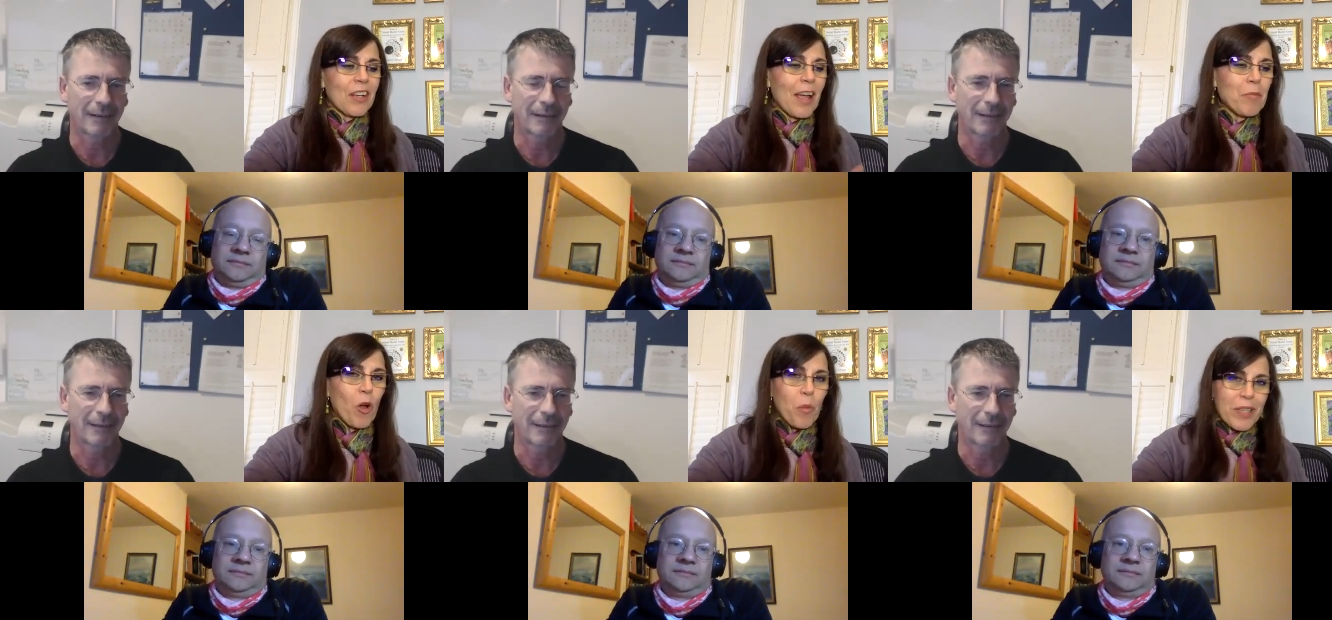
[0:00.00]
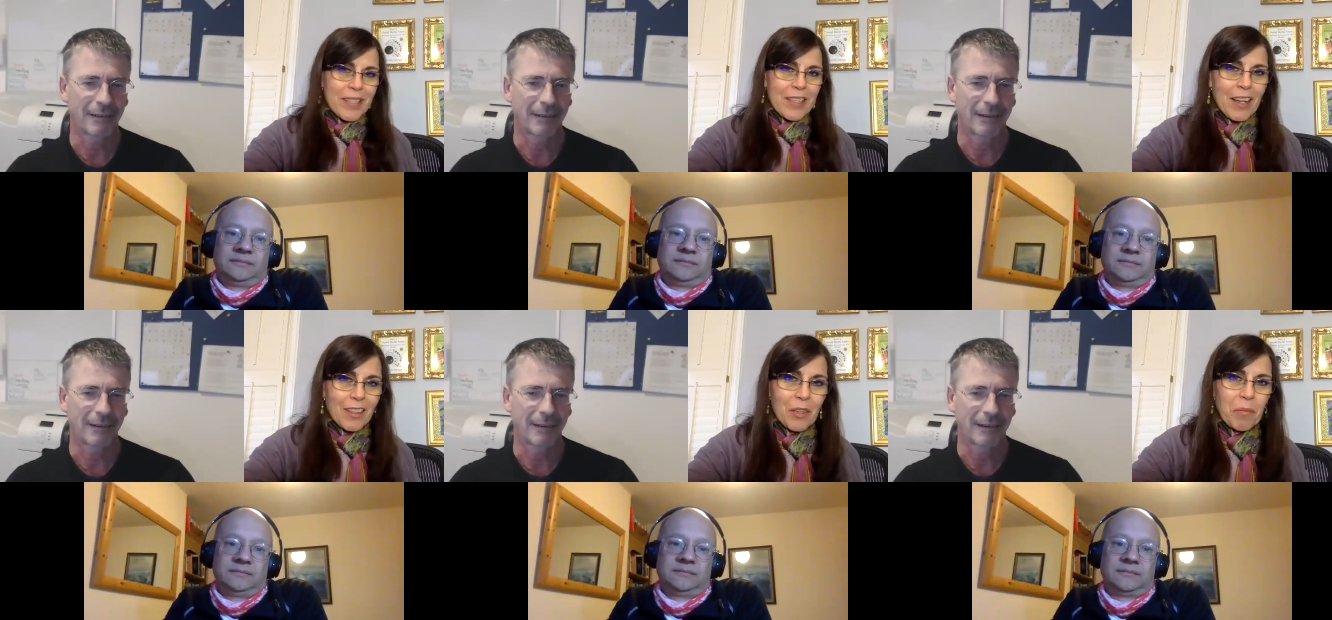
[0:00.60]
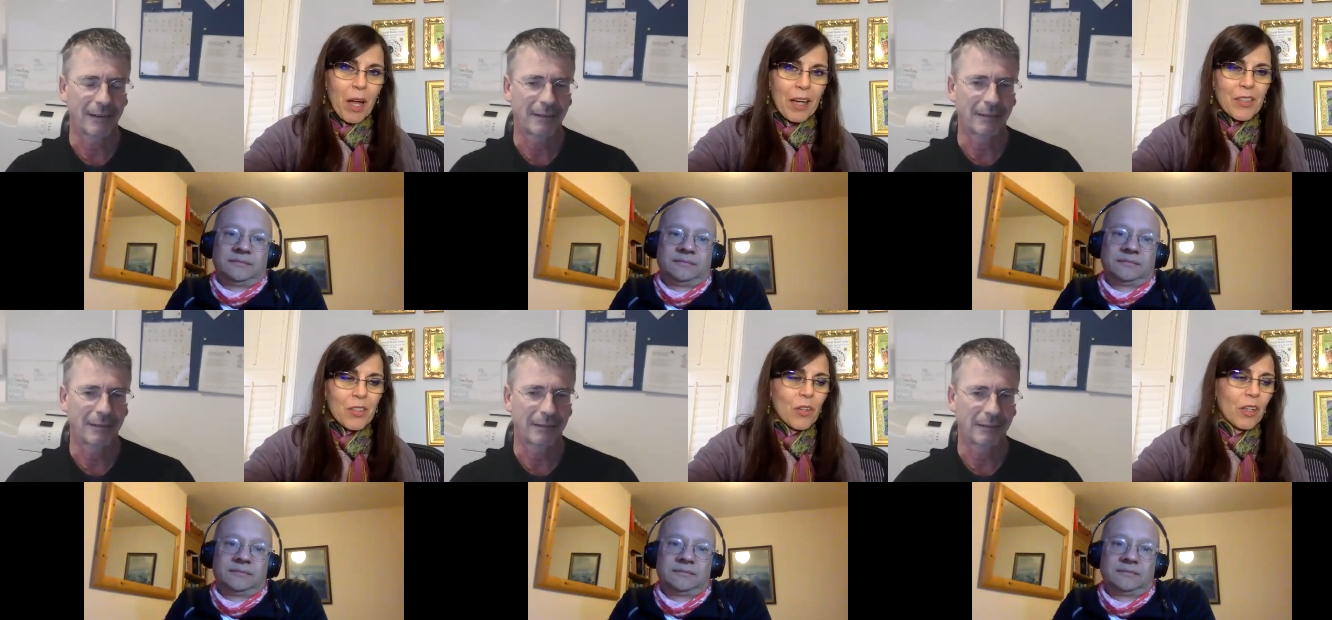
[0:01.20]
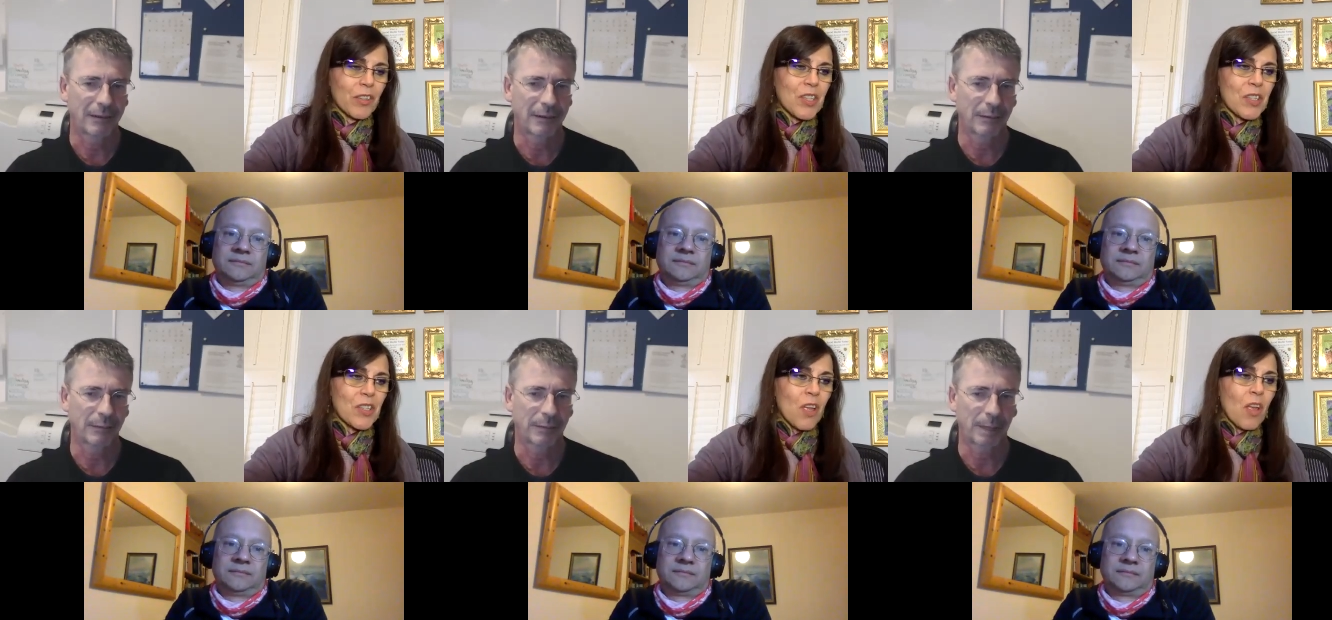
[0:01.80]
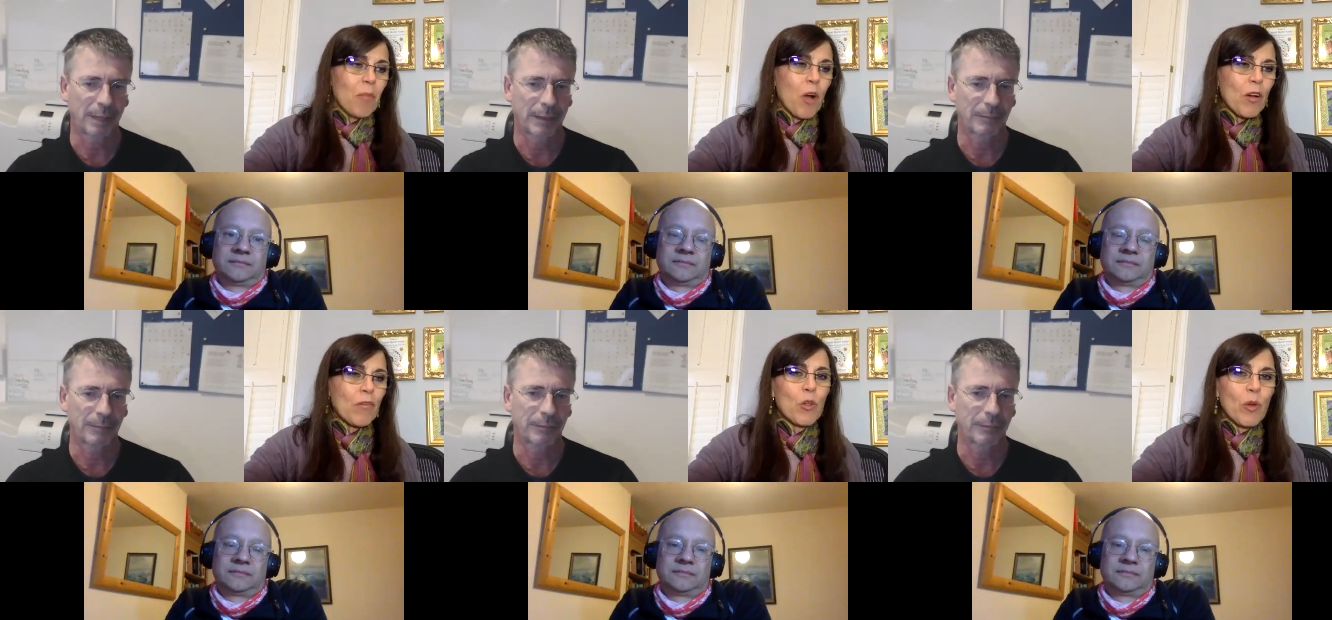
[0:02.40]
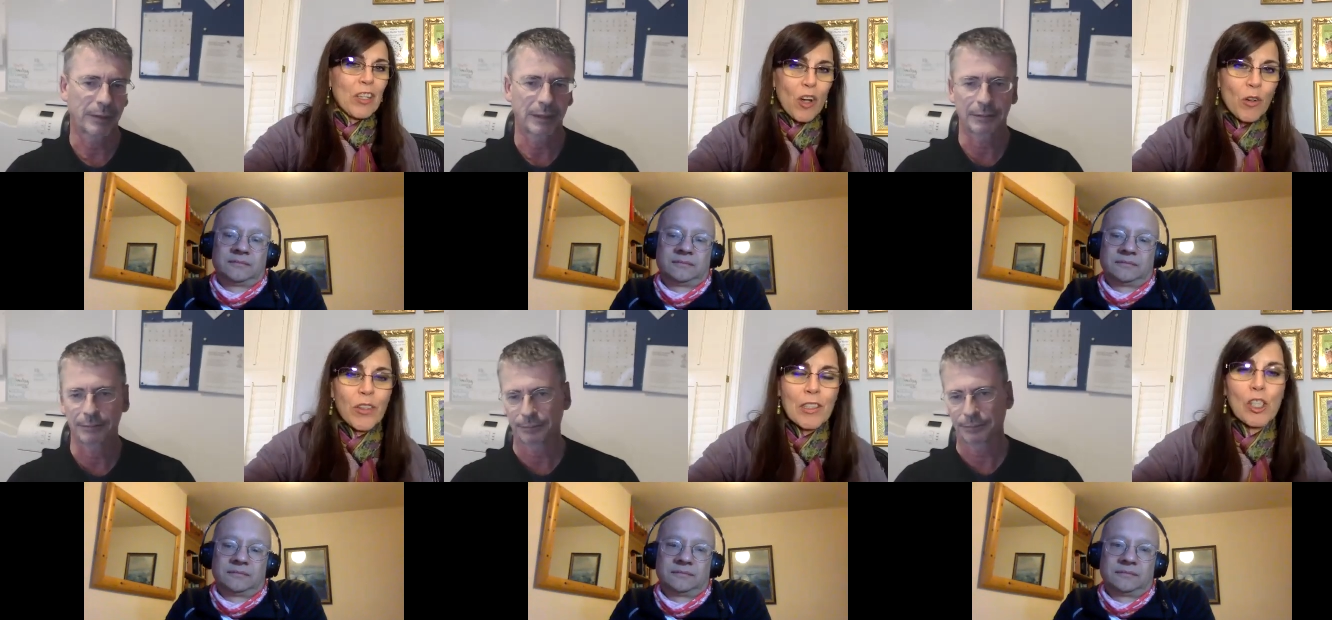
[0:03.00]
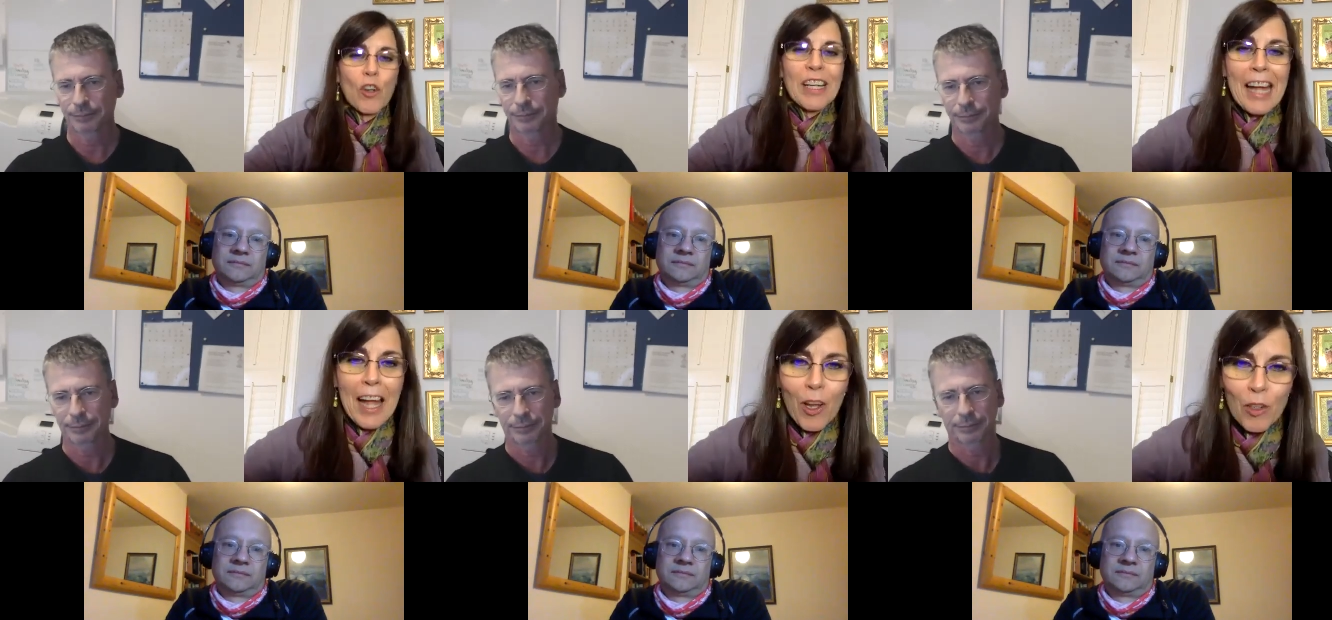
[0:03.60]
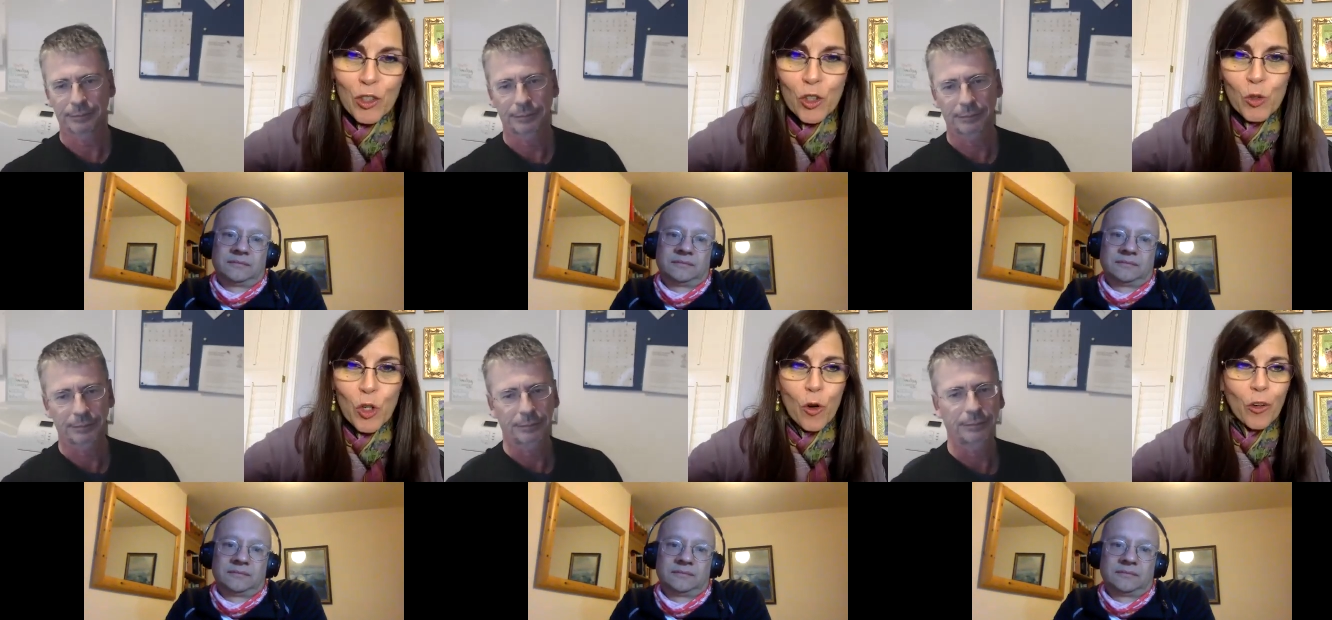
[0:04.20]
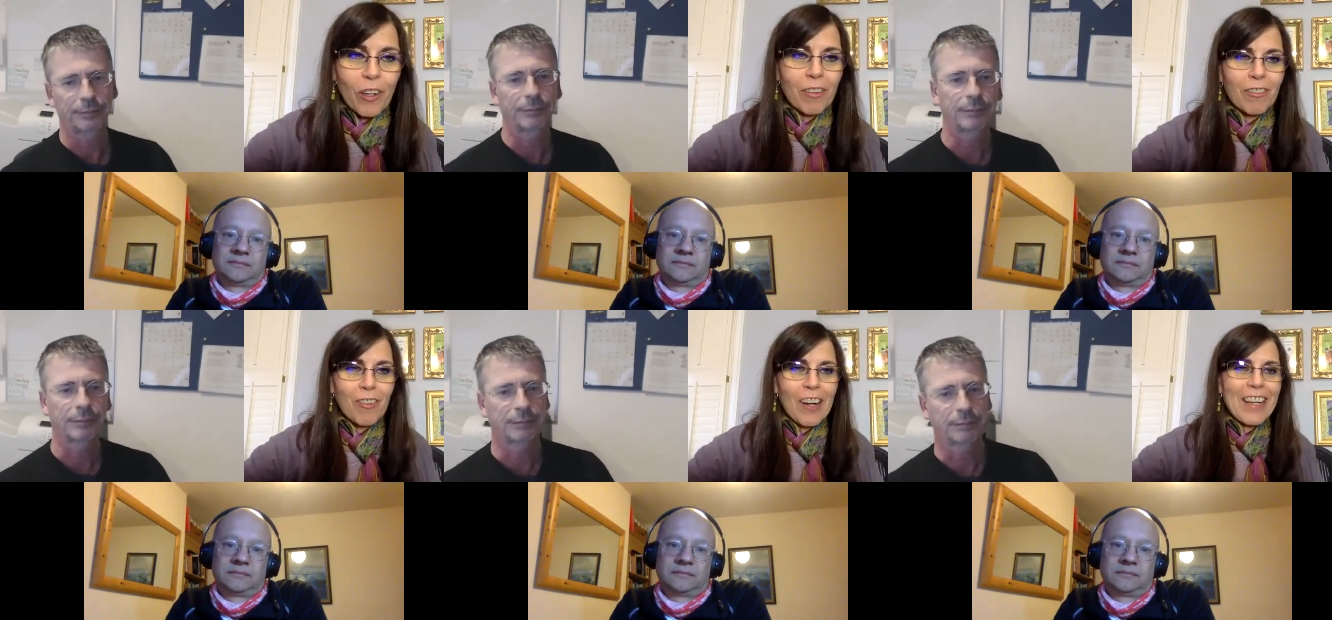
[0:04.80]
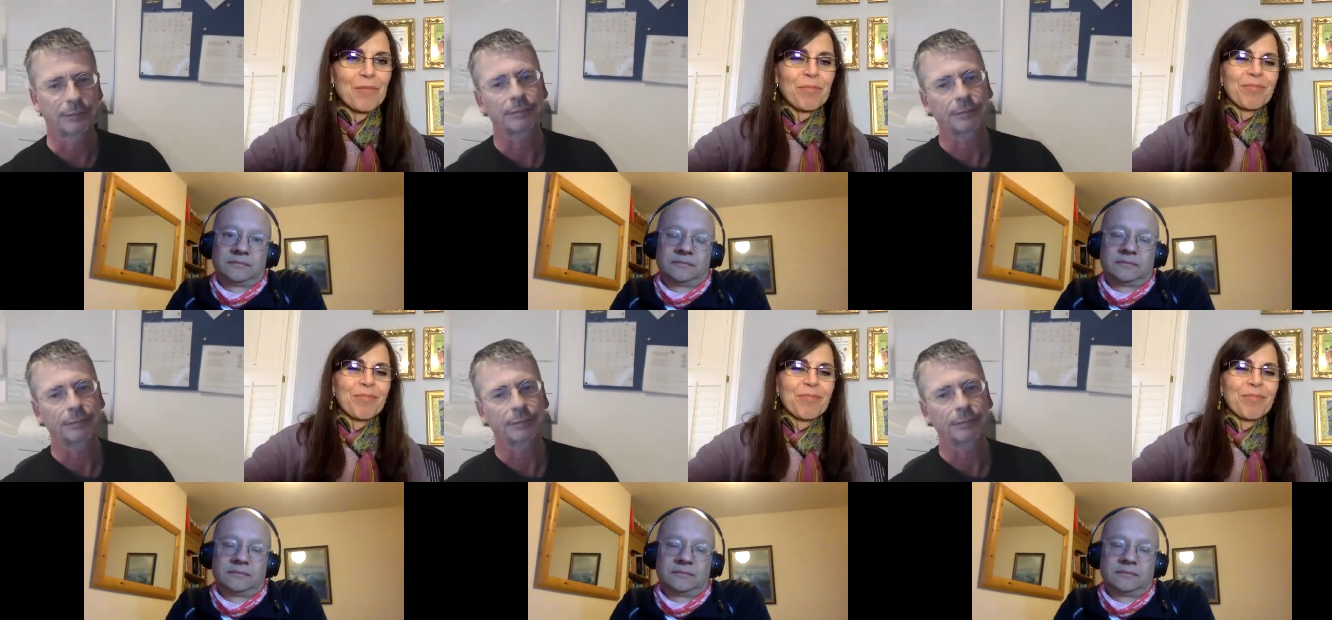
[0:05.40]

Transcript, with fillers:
Speaker 1: that I'm always saying to my students is part of doing yoga is learning how to do yoga, right?